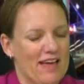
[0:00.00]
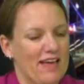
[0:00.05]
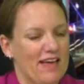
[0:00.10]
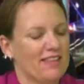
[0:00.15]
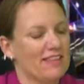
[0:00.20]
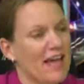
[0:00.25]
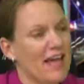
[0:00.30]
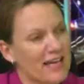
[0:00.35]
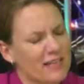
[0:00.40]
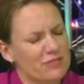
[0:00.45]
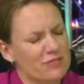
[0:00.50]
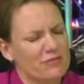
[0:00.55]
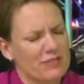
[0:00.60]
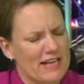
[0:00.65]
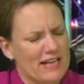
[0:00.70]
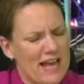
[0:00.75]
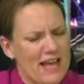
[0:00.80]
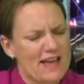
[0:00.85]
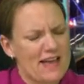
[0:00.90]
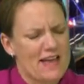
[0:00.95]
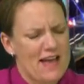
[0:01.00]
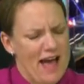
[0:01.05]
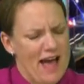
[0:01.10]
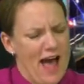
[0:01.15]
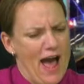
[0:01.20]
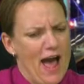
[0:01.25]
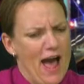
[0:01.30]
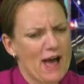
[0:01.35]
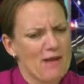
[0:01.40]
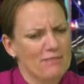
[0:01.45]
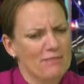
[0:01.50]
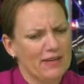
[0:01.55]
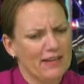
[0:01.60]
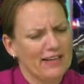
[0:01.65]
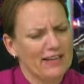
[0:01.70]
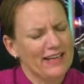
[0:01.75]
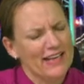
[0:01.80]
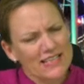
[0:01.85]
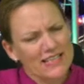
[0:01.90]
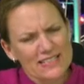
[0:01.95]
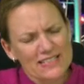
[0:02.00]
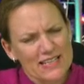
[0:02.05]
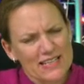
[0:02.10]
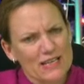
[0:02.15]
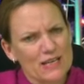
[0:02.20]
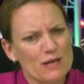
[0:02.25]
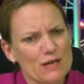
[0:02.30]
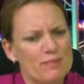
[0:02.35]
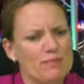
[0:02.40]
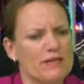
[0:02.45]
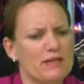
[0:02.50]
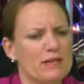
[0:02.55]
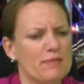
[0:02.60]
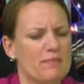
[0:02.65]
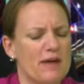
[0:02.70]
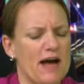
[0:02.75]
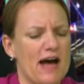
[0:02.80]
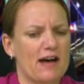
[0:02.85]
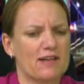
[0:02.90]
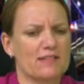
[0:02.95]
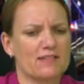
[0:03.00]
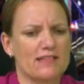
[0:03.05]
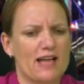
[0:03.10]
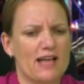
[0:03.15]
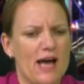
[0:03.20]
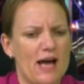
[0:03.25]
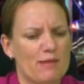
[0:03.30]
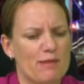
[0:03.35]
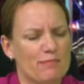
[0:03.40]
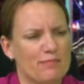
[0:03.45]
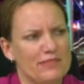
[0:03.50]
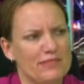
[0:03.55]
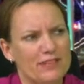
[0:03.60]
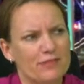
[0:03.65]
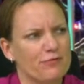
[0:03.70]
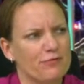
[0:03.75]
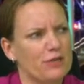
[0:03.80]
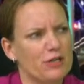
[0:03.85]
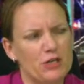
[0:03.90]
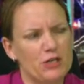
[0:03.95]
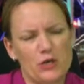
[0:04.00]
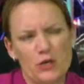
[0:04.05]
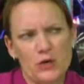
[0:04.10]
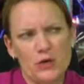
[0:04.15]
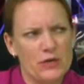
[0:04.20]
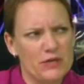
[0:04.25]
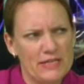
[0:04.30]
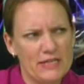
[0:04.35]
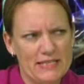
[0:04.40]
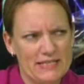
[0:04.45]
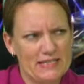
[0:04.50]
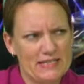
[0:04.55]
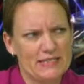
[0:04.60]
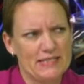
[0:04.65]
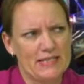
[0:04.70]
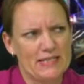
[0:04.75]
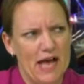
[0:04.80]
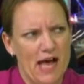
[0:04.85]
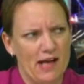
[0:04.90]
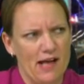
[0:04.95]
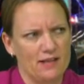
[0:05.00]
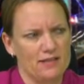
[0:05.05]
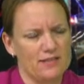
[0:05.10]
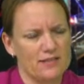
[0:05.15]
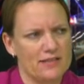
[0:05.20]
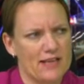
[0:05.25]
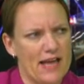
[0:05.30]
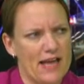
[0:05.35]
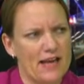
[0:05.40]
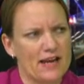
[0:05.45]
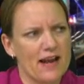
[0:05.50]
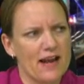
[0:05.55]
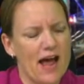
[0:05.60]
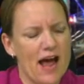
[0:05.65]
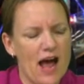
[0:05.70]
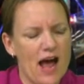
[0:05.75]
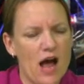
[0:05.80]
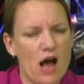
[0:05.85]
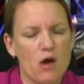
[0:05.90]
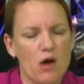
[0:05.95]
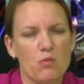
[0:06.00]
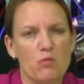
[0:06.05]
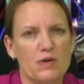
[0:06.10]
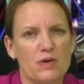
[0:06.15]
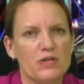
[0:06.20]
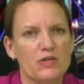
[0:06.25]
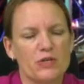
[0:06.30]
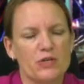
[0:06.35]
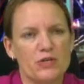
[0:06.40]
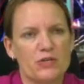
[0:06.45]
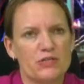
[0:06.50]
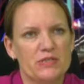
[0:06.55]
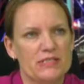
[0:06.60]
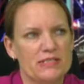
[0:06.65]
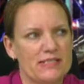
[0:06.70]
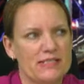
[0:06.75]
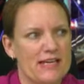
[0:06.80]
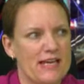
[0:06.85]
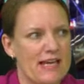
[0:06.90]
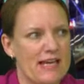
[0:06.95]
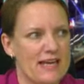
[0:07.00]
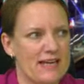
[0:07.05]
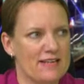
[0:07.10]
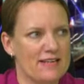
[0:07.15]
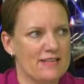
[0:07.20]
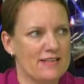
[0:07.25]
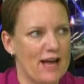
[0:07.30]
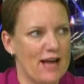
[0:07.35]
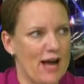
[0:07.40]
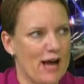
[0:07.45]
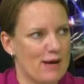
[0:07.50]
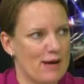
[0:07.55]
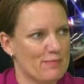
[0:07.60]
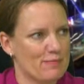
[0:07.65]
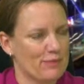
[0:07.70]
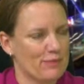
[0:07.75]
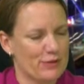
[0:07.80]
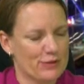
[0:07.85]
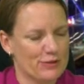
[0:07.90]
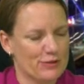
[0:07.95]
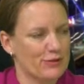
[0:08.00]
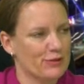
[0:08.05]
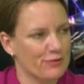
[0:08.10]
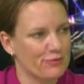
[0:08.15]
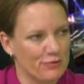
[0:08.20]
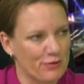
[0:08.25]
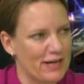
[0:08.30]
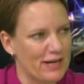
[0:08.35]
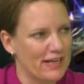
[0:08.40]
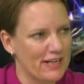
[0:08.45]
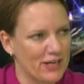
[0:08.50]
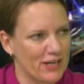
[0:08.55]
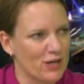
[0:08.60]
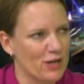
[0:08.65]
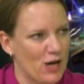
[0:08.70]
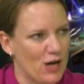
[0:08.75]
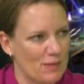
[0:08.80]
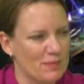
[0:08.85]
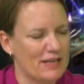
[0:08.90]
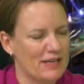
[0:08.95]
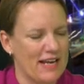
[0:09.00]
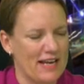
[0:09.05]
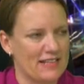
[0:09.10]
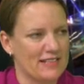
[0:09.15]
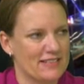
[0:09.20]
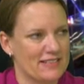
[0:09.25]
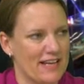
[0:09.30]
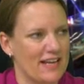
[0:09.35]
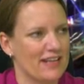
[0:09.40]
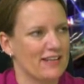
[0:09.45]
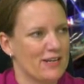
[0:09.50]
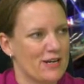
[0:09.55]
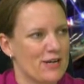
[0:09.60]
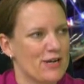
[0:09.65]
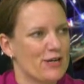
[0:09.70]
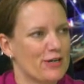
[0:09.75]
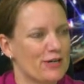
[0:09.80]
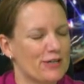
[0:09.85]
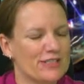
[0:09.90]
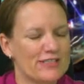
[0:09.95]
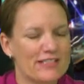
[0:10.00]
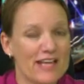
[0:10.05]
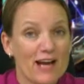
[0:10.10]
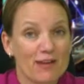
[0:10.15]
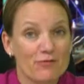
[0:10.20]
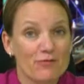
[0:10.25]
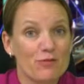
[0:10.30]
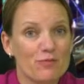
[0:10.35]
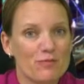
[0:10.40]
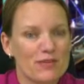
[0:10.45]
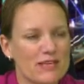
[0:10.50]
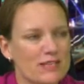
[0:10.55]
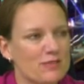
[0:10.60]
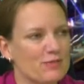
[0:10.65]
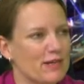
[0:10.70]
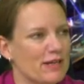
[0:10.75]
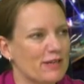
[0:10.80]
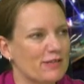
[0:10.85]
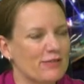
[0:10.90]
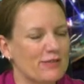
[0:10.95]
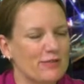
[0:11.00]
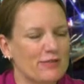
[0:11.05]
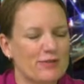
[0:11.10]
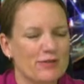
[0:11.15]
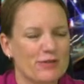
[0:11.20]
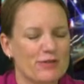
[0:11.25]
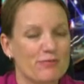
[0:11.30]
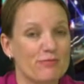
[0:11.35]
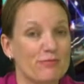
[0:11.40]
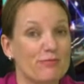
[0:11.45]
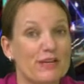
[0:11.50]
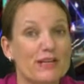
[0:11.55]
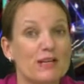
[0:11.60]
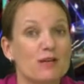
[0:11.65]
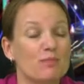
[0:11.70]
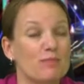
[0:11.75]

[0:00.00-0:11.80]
Thanks, Renee. Let's think a bit about different learning styles and how Windows 10 sort of really accommodates that. Because that for me is one of the real